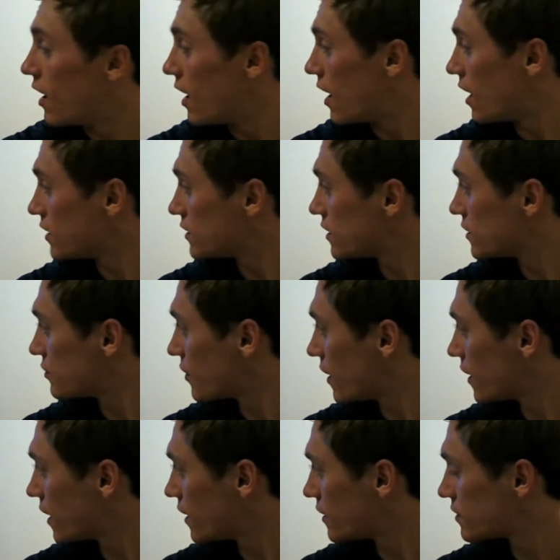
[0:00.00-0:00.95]
and it's
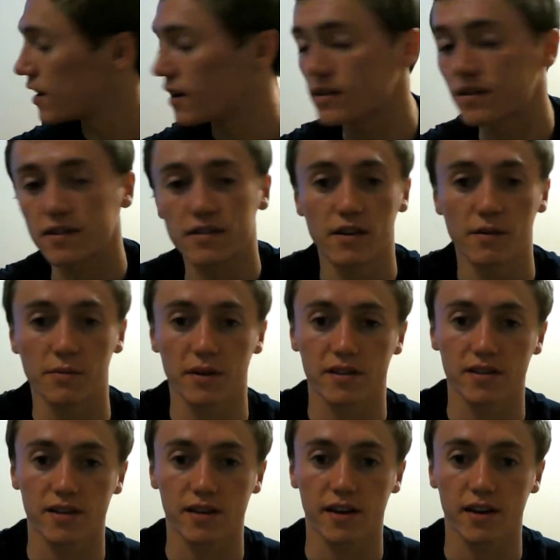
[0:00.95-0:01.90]
raining outside. It's a little bit
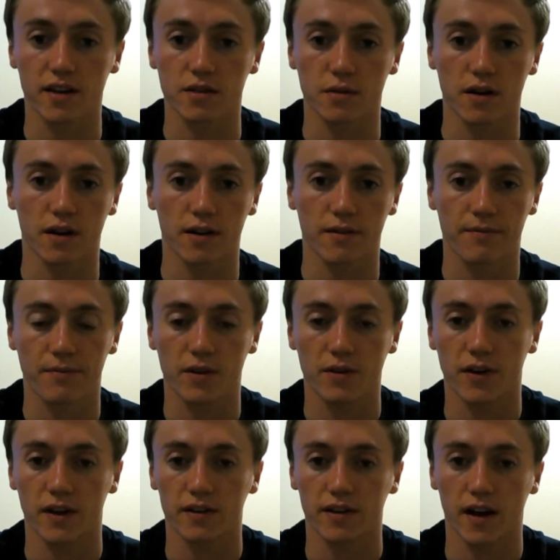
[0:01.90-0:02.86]
sticky as well. It's
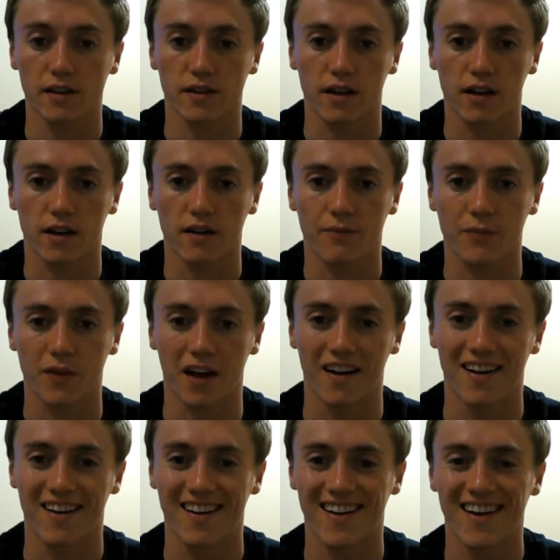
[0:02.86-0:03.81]
fantastic.
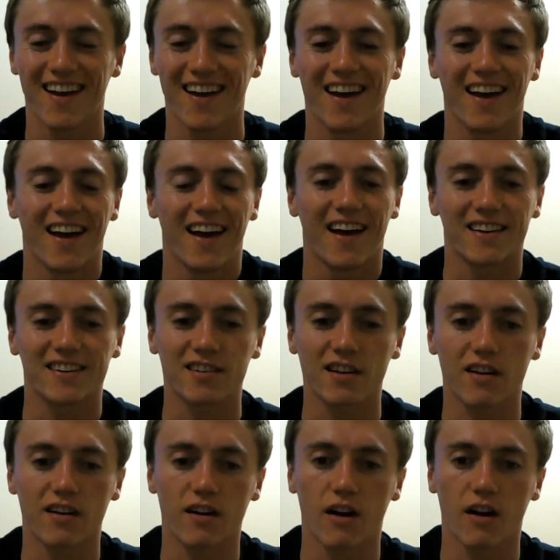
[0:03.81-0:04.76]

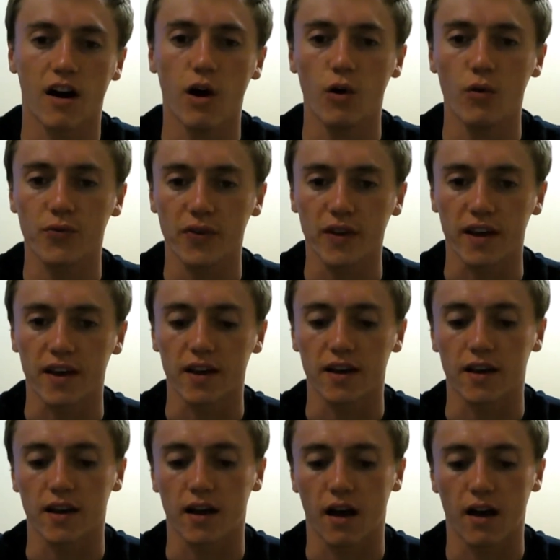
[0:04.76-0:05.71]
So
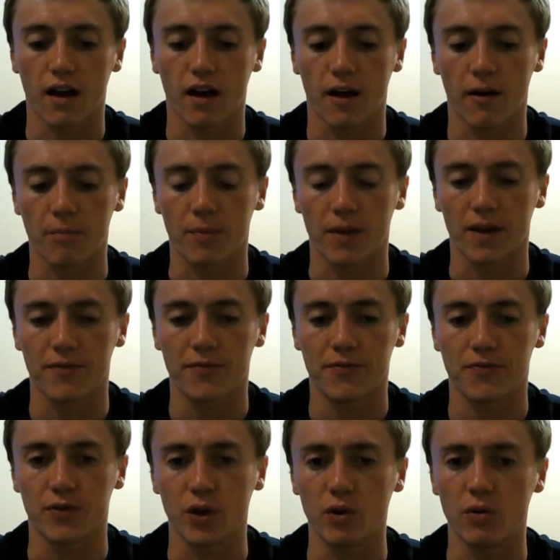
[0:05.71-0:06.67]
hopefully,
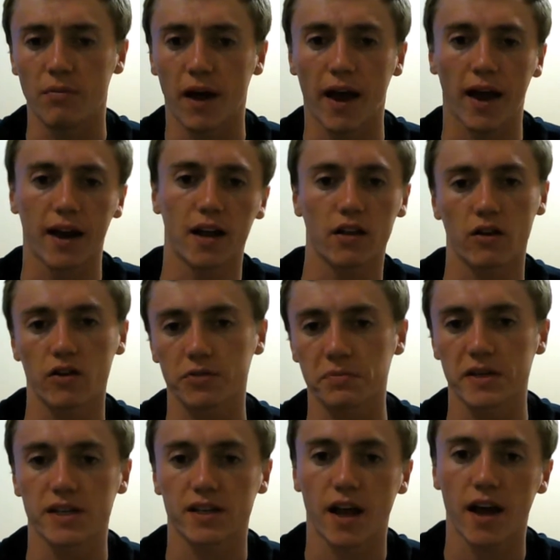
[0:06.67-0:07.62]
if you make any of those
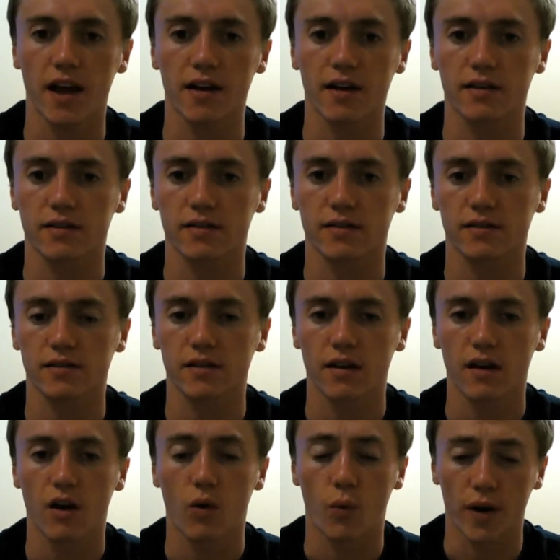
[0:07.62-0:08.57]
mistakes,
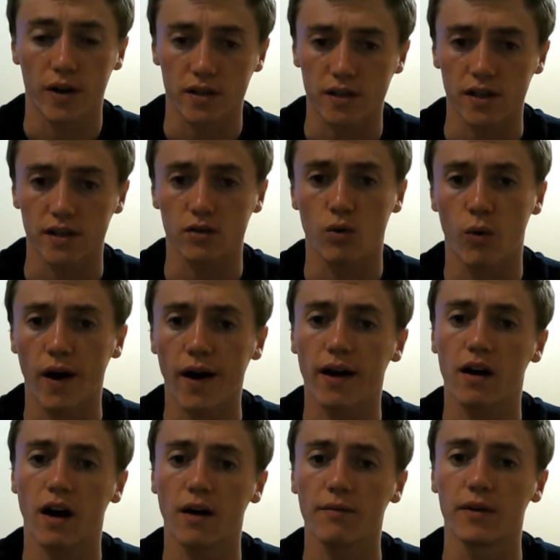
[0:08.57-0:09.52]
which is quite
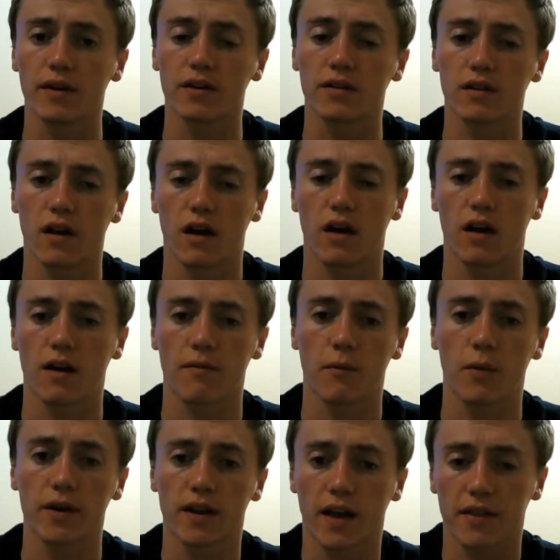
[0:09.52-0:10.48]
common,
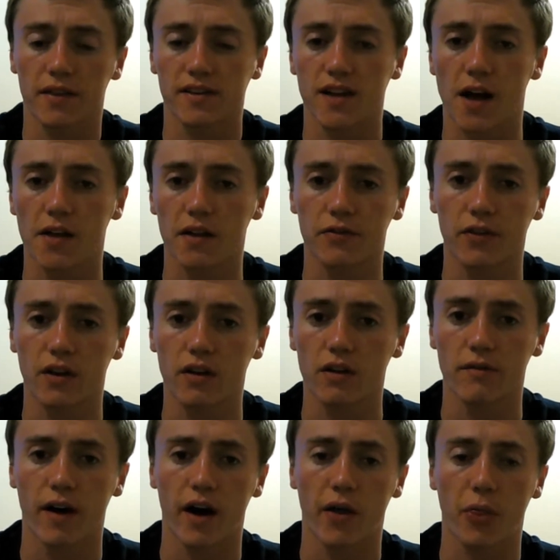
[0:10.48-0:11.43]
when at the start of this video
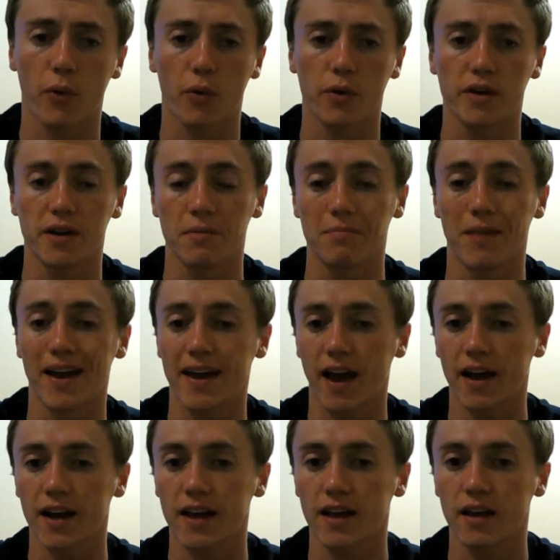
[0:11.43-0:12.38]
you might have thought you didn't make
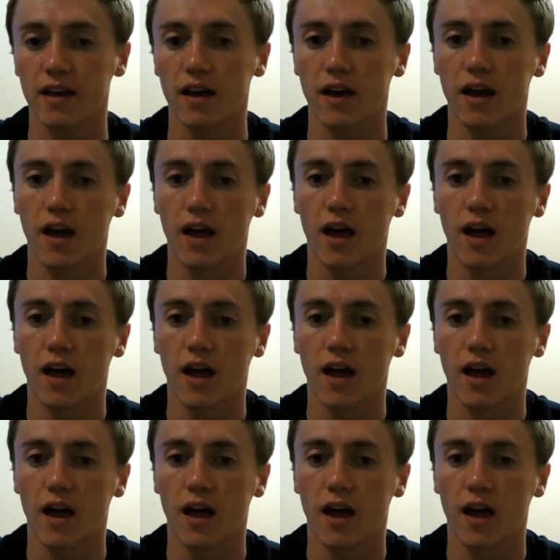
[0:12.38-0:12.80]
any.